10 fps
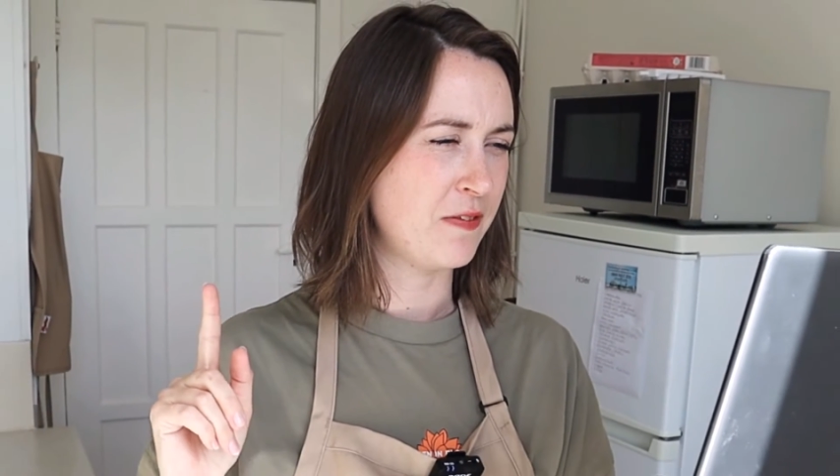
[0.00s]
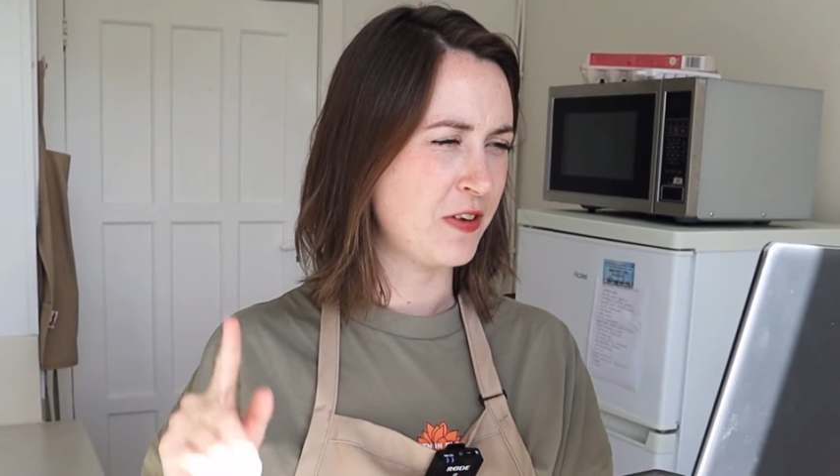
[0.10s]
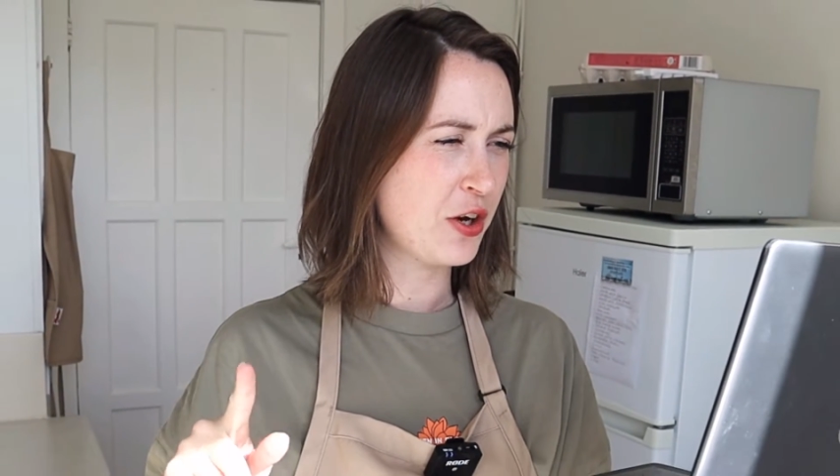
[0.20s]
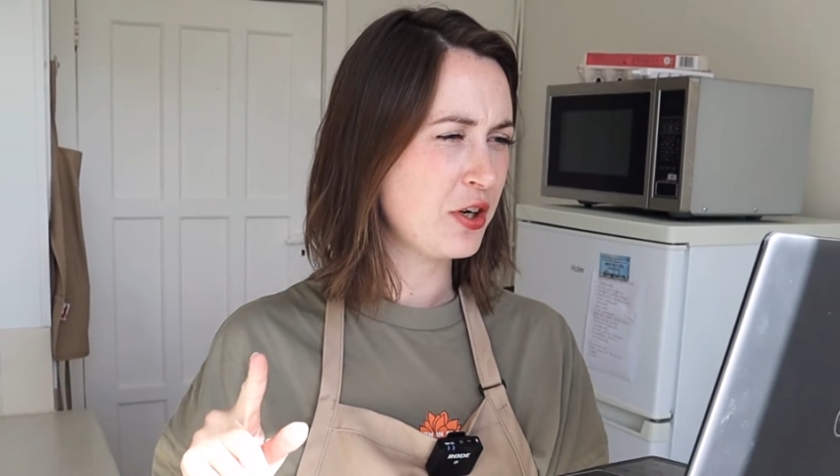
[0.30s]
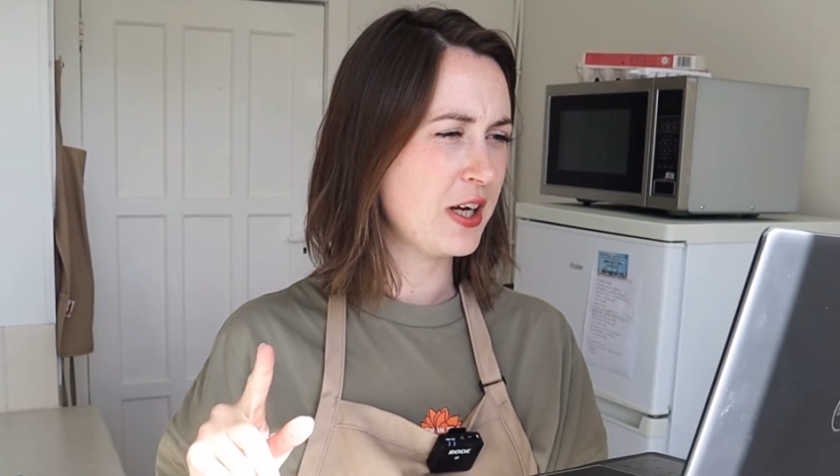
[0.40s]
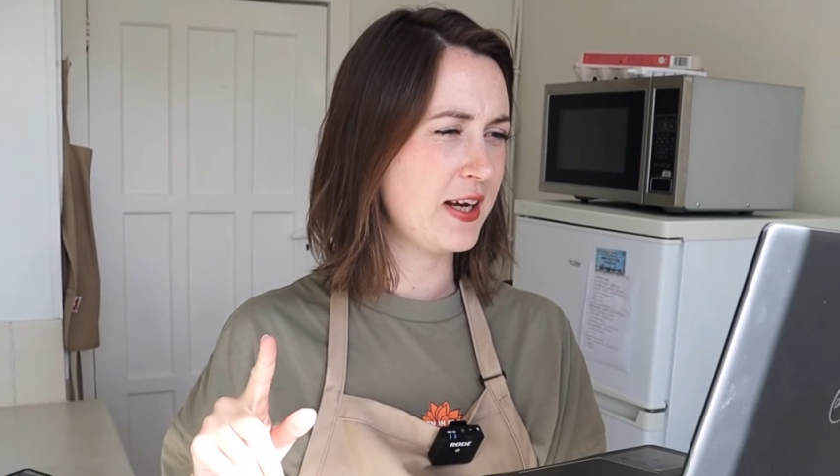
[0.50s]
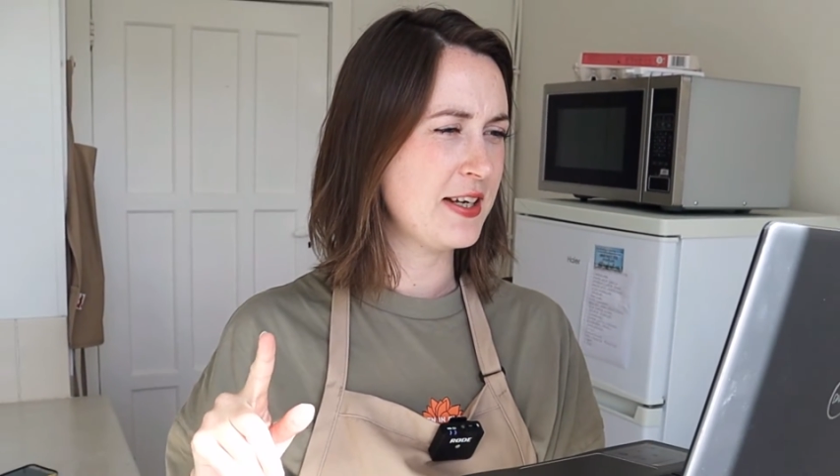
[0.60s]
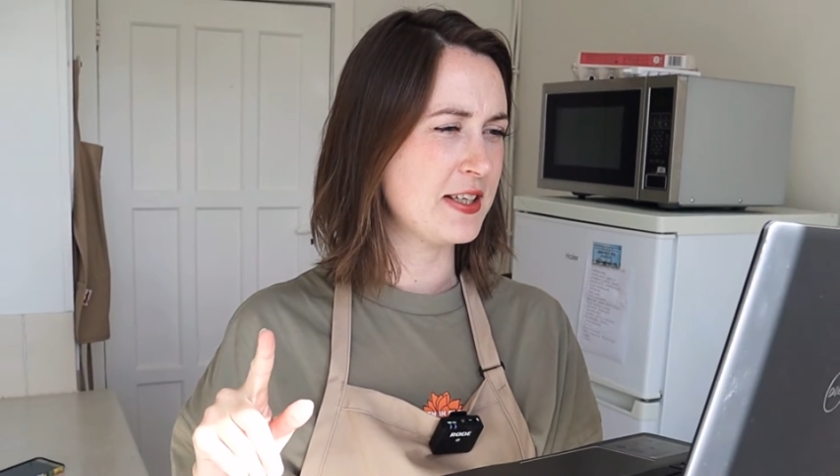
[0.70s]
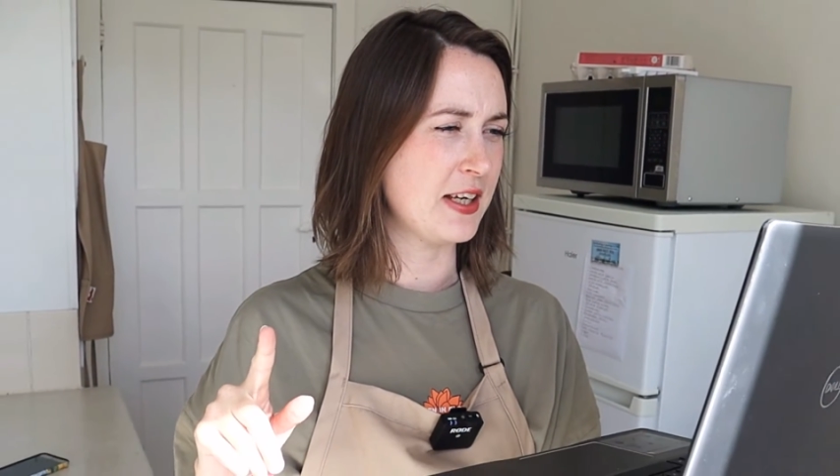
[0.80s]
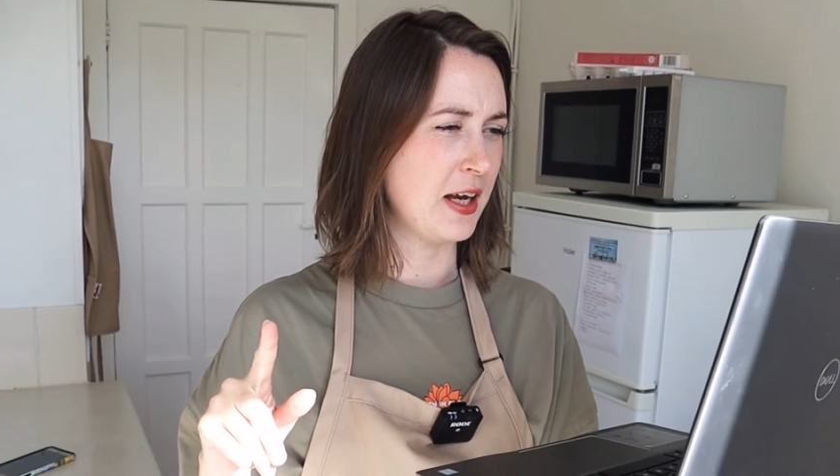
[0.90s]
very
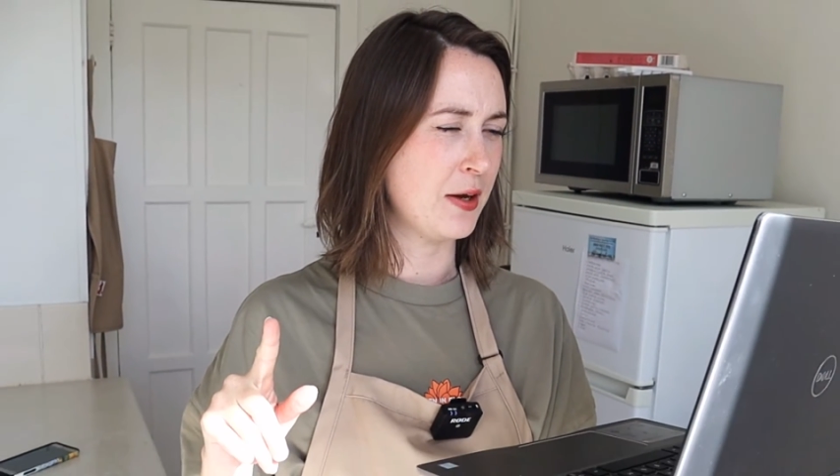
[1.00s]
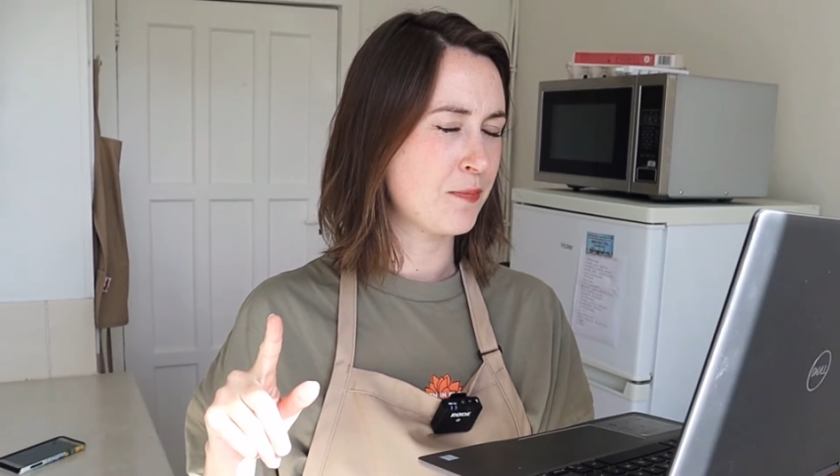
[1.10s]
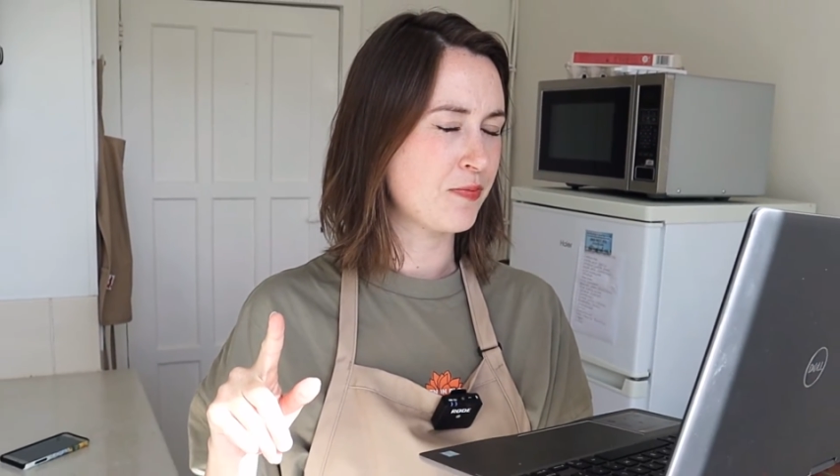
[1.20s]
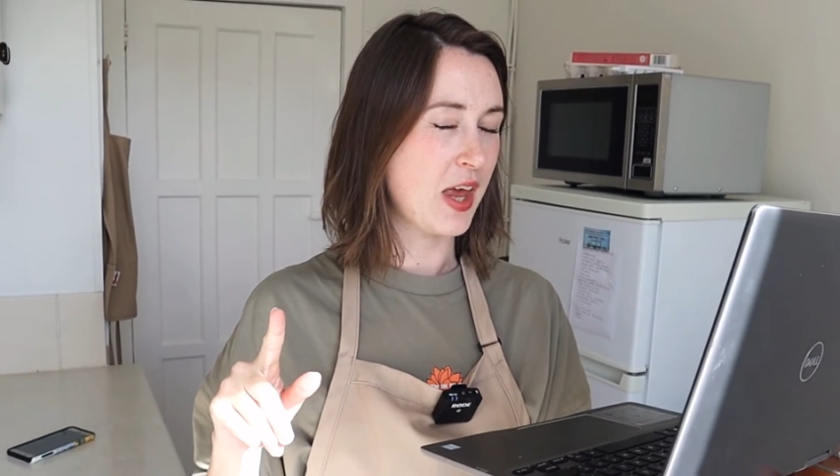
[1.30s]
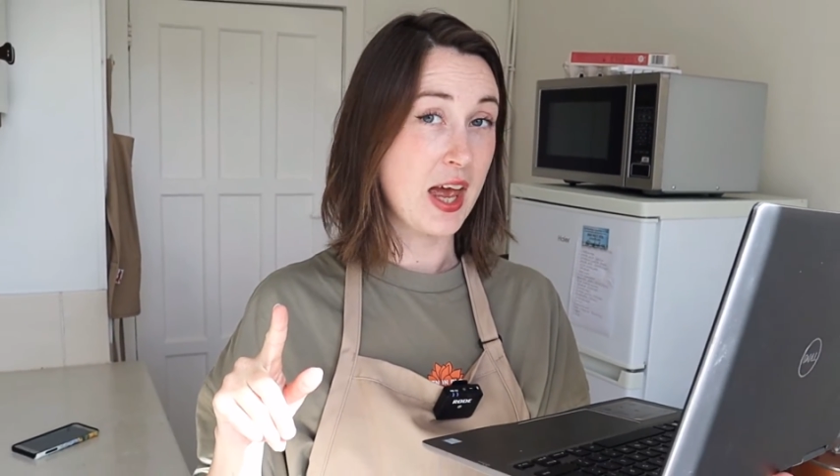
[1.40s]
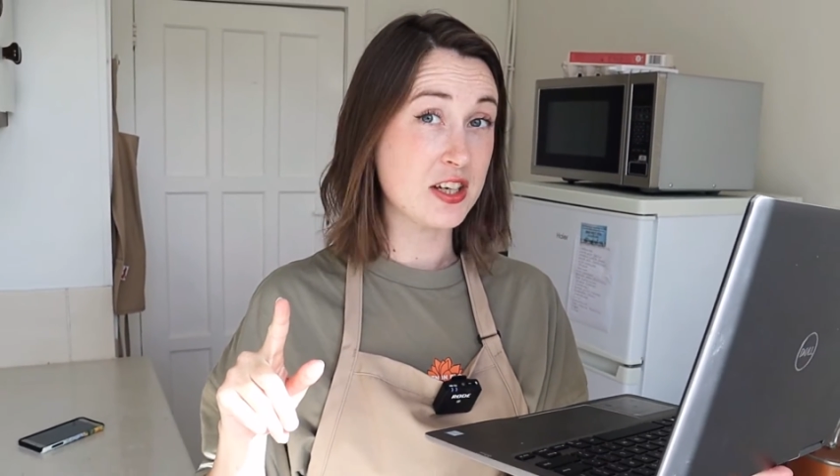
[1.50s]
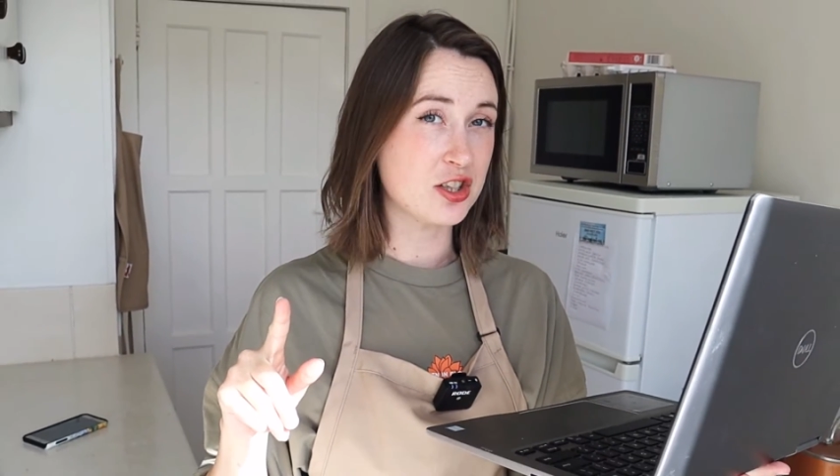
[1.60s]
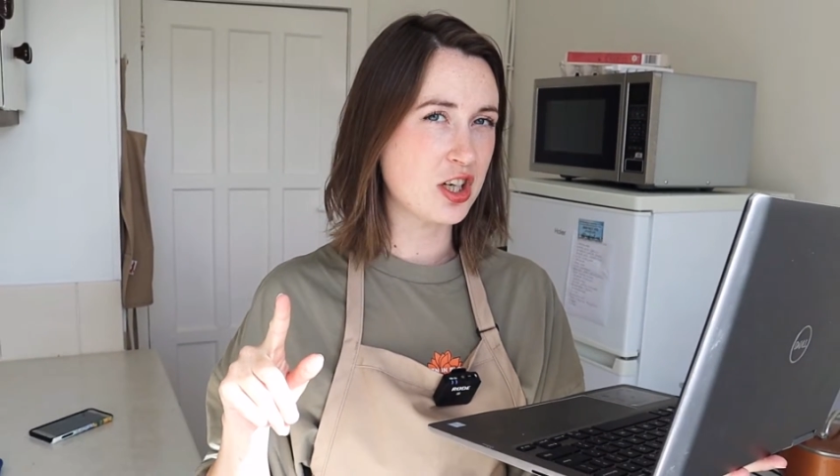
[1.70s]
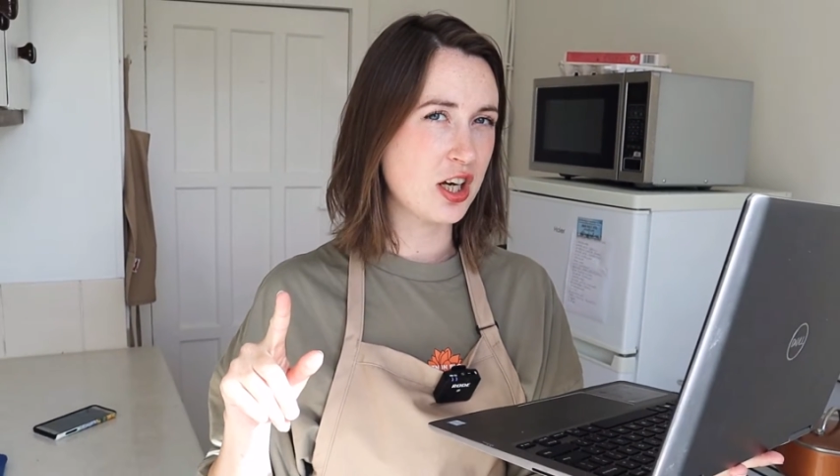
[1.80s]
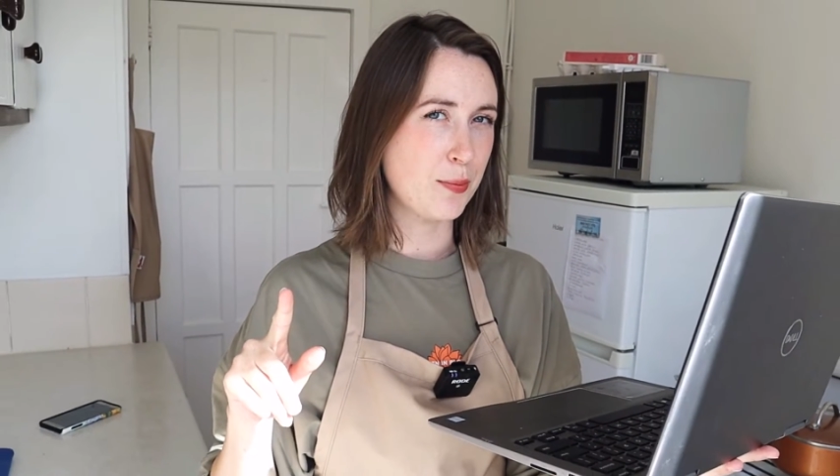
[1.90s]
easy
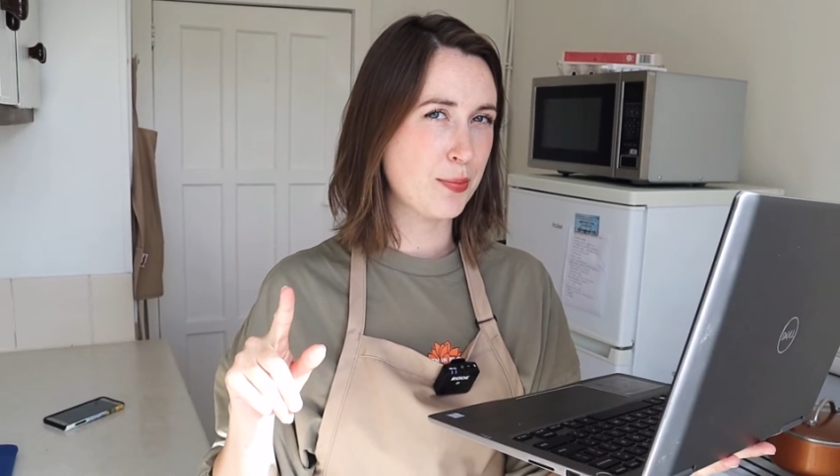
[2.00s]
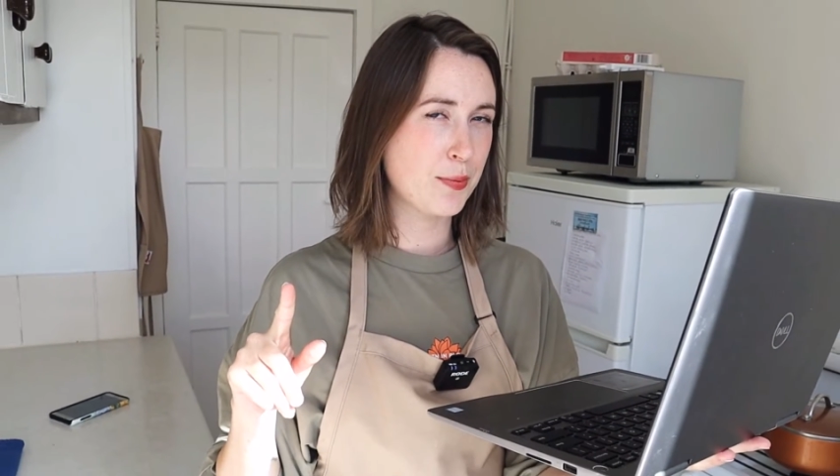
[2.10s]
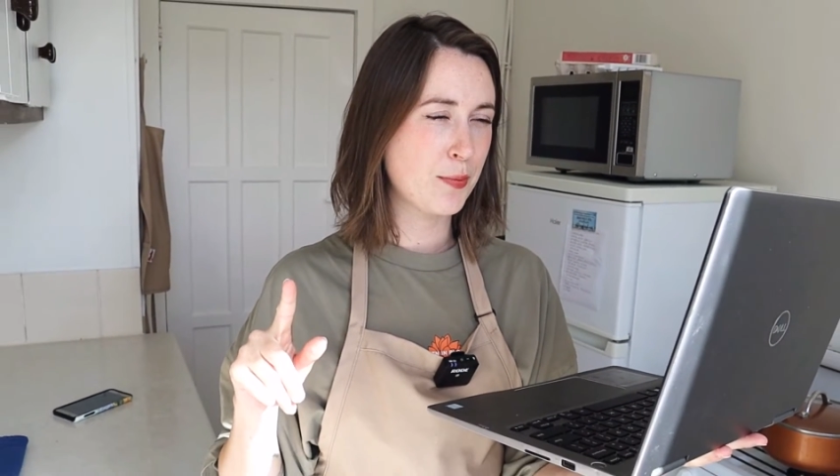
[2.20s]
and cheap,